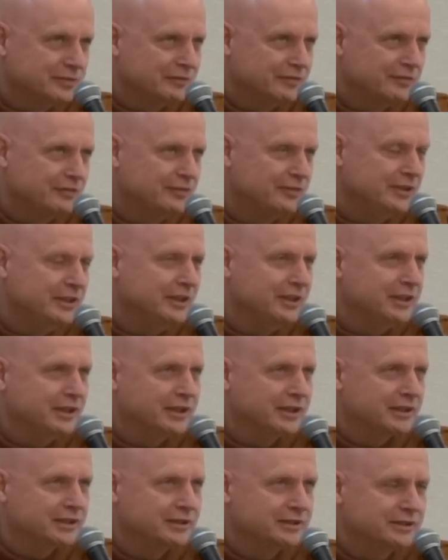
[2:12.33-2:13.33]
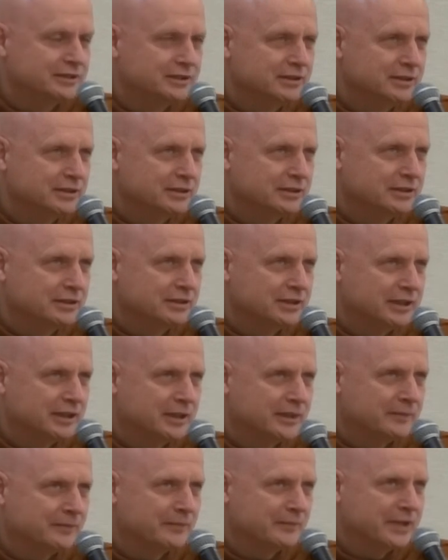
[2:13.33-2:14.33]
feeling,
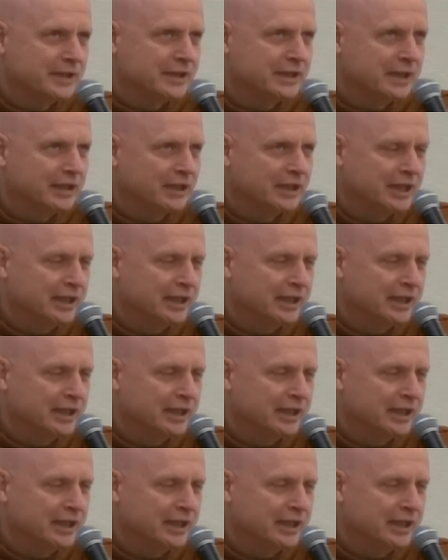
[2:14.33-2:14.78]
and